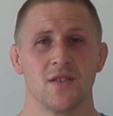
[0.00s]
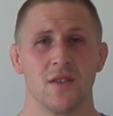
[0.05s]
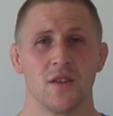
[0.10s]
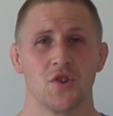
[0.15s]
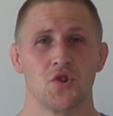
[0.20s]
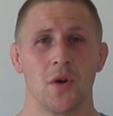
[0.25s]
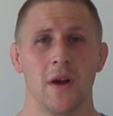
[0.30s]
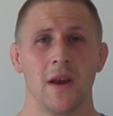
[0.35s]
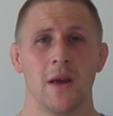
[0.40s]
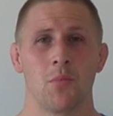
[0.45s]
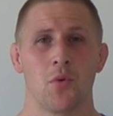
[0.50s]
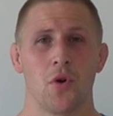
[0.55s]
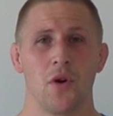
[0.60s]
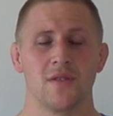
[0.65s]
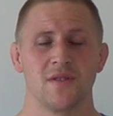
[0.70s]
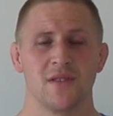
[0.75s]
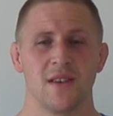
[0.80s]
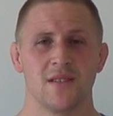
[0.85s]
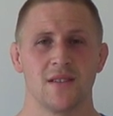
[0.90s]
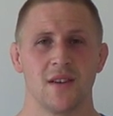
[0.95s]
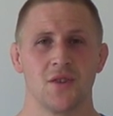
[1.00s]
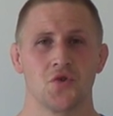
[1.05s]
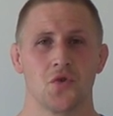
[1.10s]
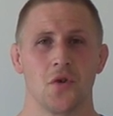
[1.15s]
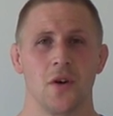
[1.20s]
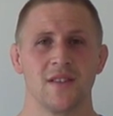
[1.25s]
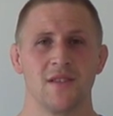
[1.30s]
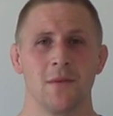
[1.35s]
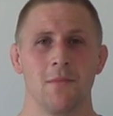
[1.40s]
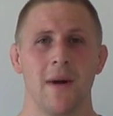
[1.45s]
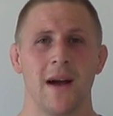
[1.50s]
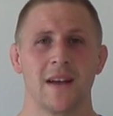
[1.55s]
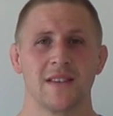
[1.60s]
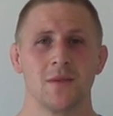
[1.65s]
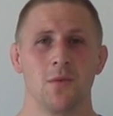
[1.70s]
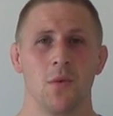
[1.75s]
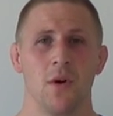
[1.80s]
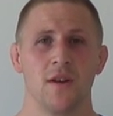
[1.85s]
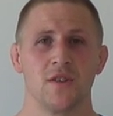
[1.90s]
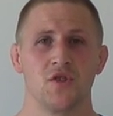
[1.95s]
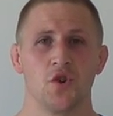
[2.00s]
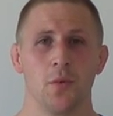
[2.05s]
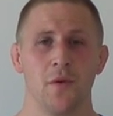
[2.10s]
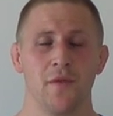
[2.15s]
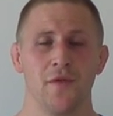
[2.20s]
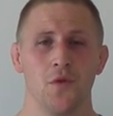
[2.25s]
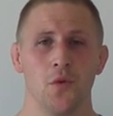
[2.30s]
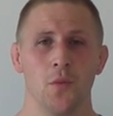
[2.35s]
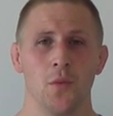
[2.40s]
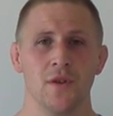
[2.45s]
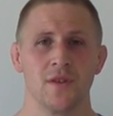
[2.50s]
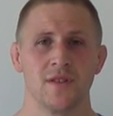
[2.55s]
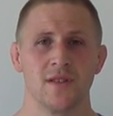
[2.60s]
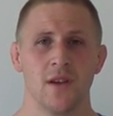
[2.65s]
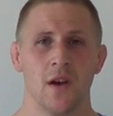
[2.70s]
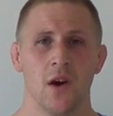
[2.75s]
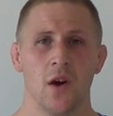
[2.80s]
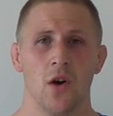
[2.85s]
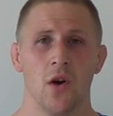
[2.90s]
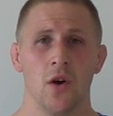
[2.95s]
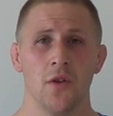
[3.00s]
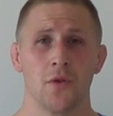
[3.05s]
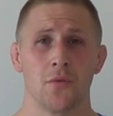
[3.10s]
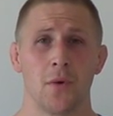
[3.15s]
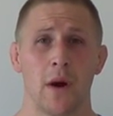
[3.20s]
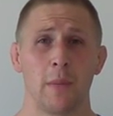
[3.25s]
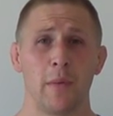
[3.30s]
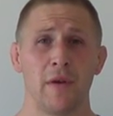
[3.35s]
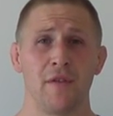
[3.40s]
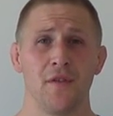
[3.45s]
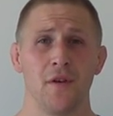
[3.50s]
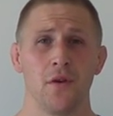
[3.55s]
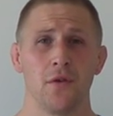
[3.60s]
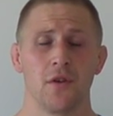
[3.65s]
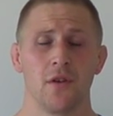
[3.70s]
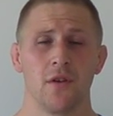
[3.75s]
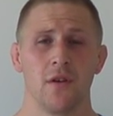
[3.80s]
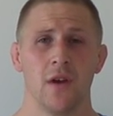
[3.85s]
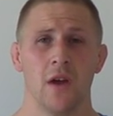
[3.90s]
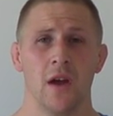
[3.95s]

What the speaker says: to the training process and trying to maximize your performance on the rugby field?